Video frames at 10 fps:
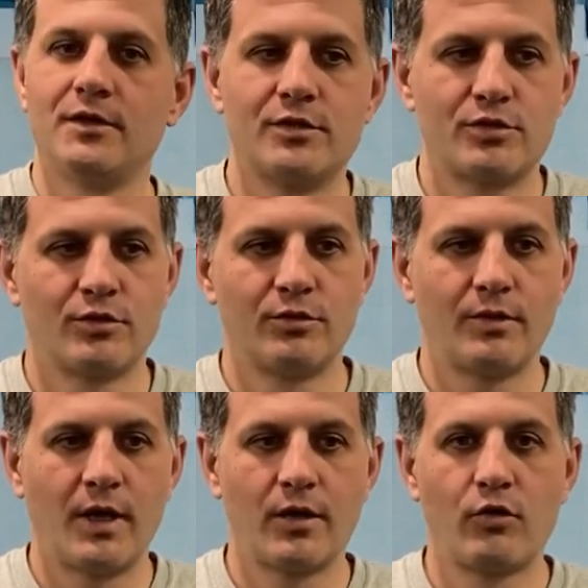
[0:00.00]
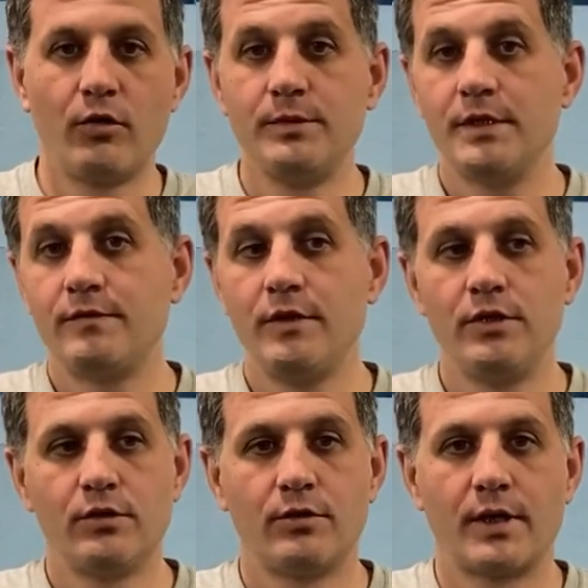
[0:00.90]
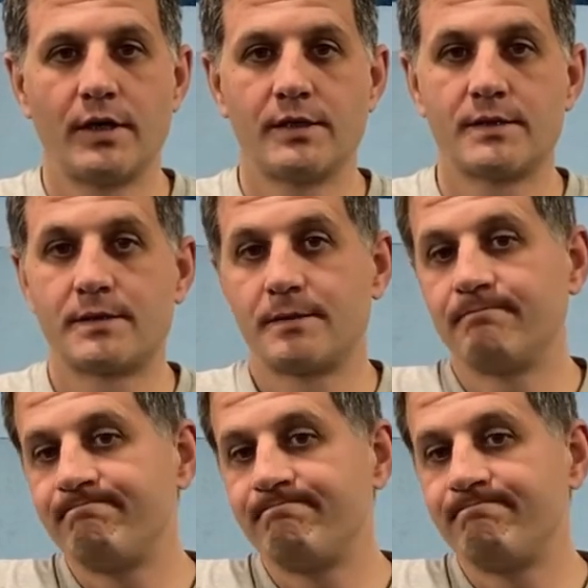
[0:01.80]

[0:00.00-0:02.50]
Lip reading: so I hope this video has